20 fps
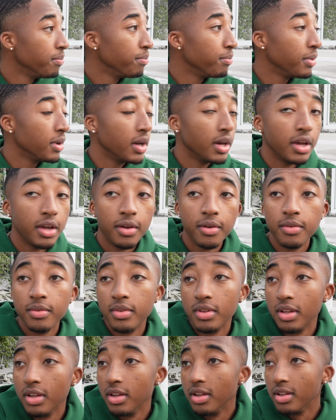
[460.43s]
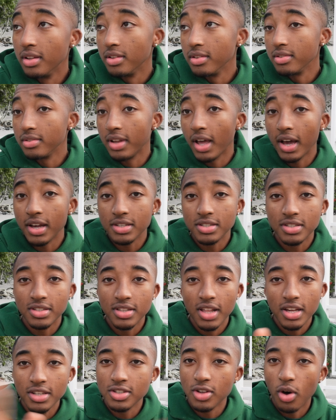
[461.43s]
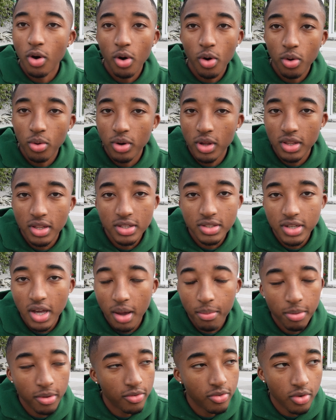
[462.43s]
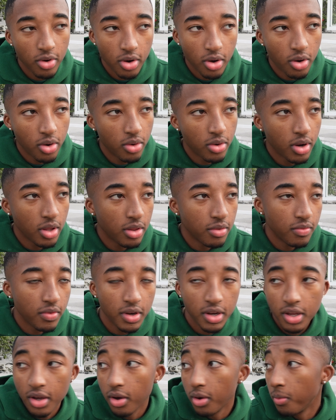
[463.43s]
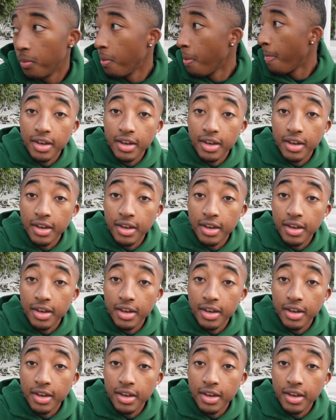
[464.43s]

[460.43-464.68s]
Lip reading: But that's a whole nother topic for a whole nother video.